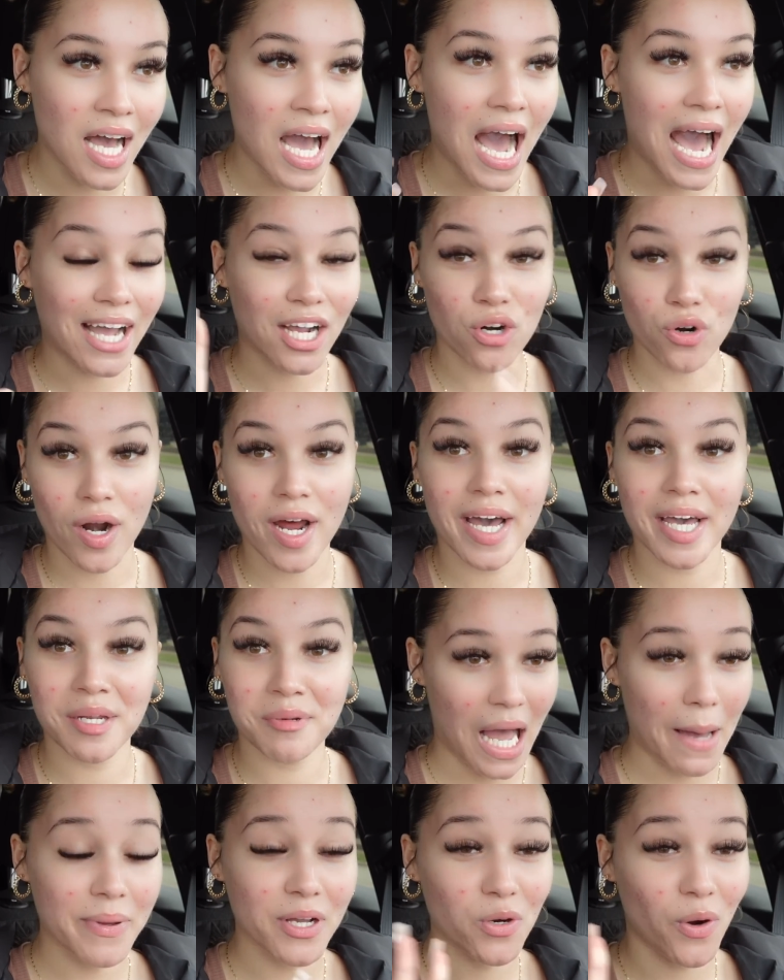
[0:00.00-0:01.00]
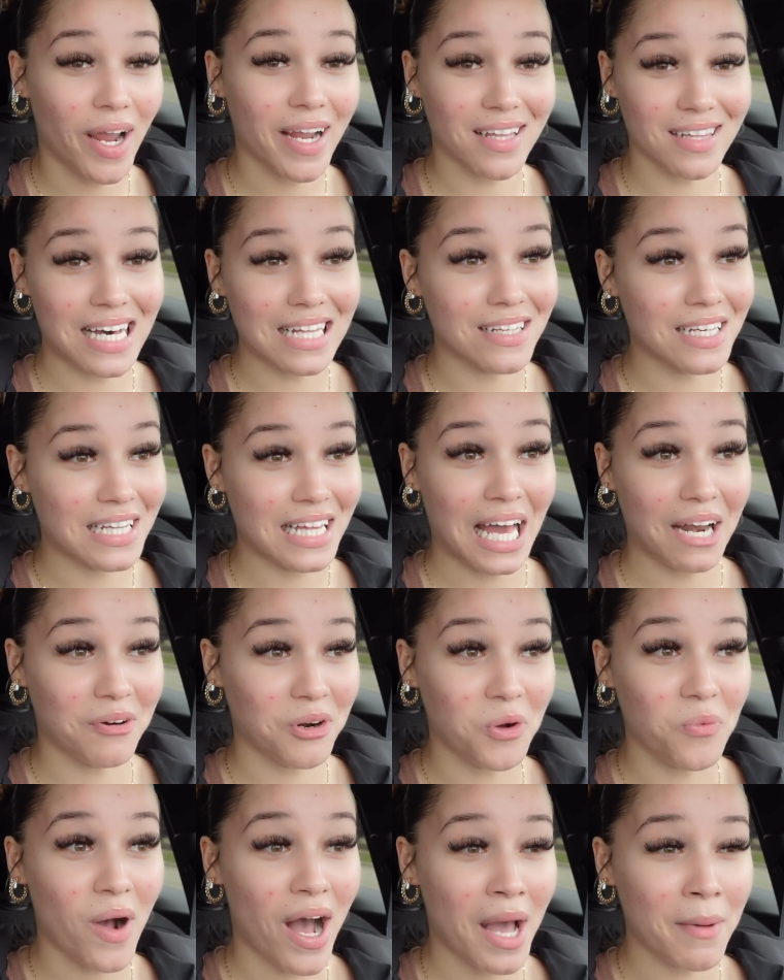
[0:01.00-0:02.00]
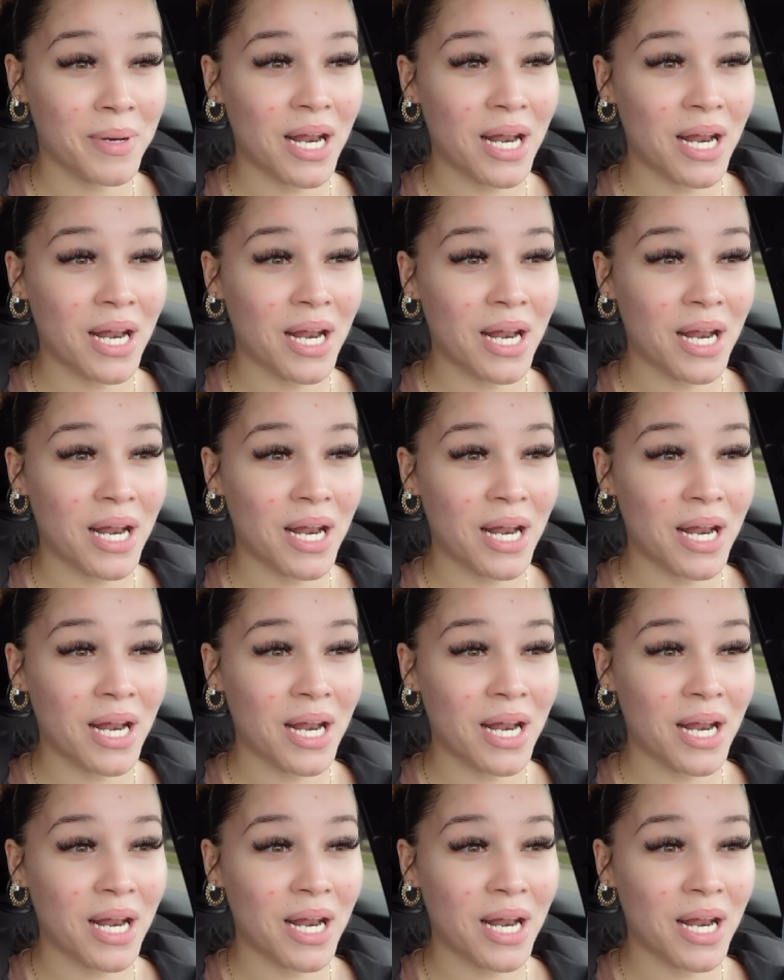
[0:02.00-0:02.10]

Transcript: I cried. I've been crying a lot lately. I don't know why.